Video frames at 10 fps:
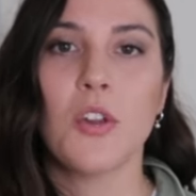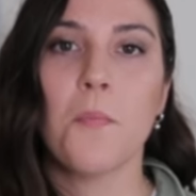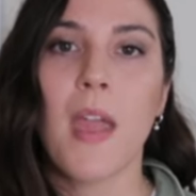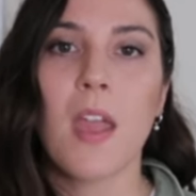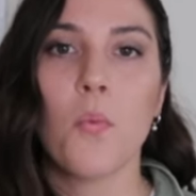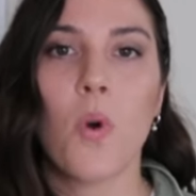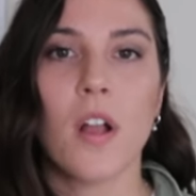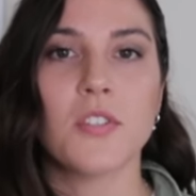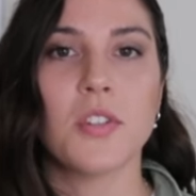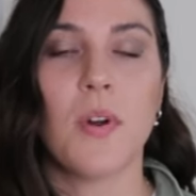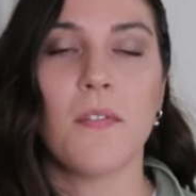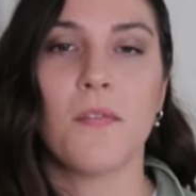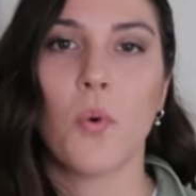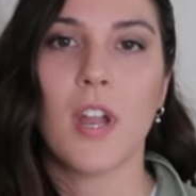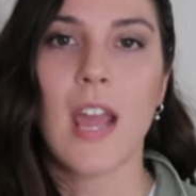you may want to
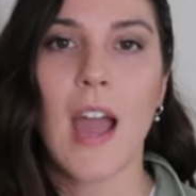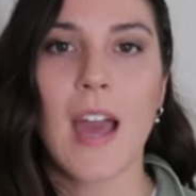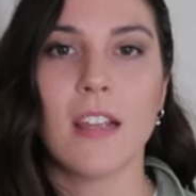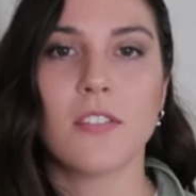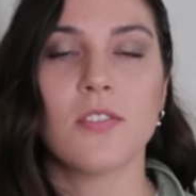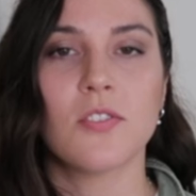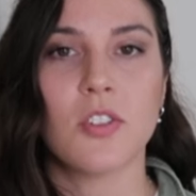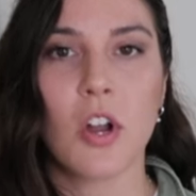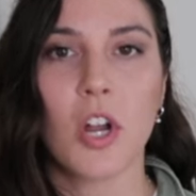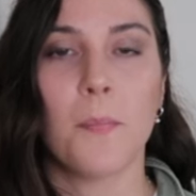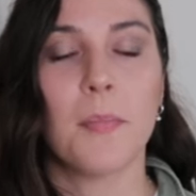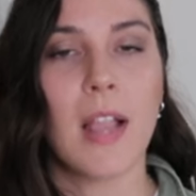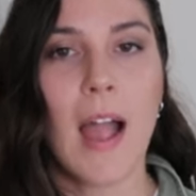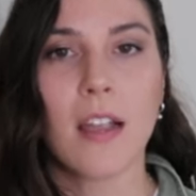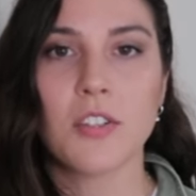avoid adding stark
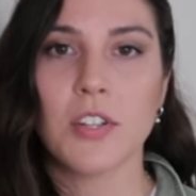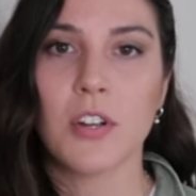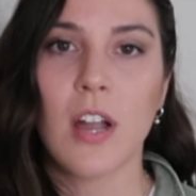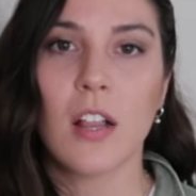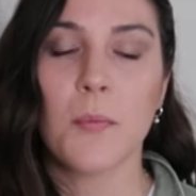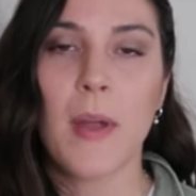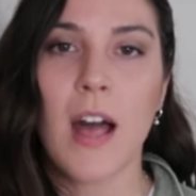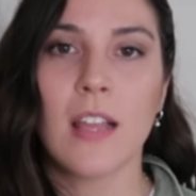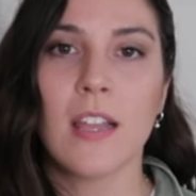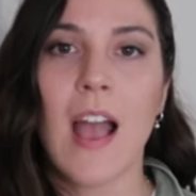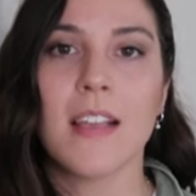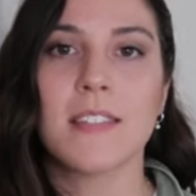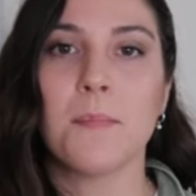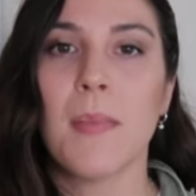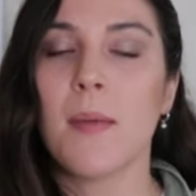black to your color palette,
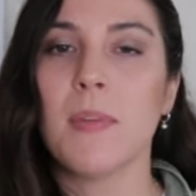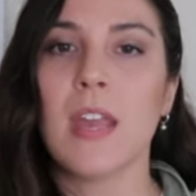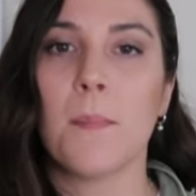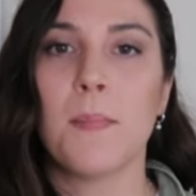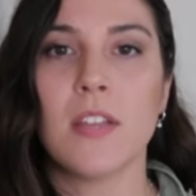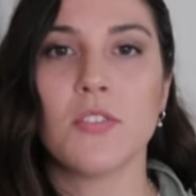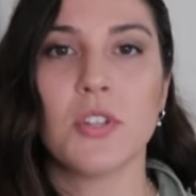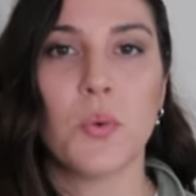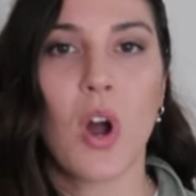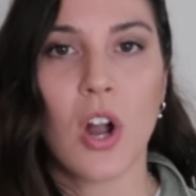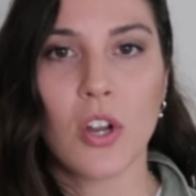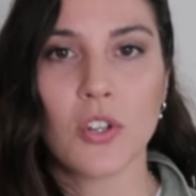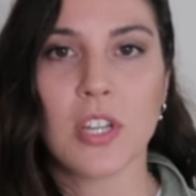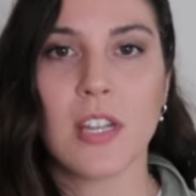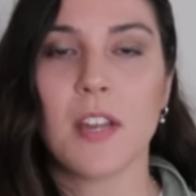as it may be a bit too
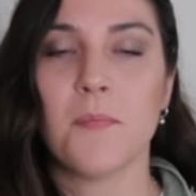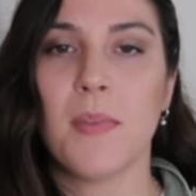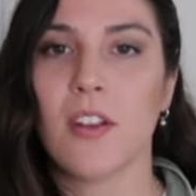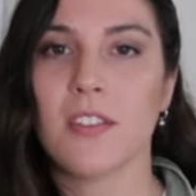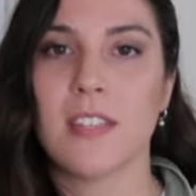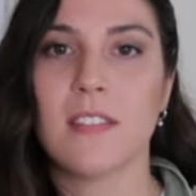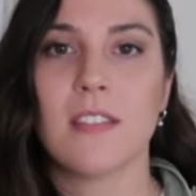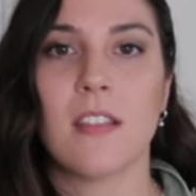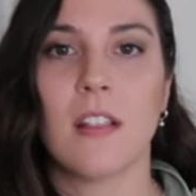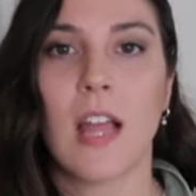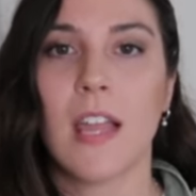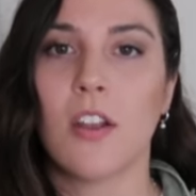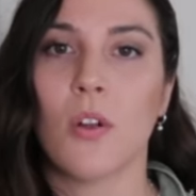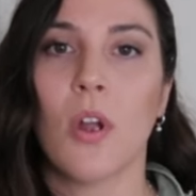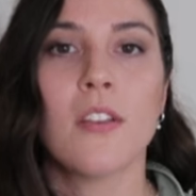harsh in comparison to the
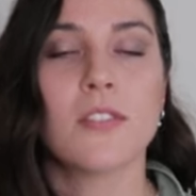lighter,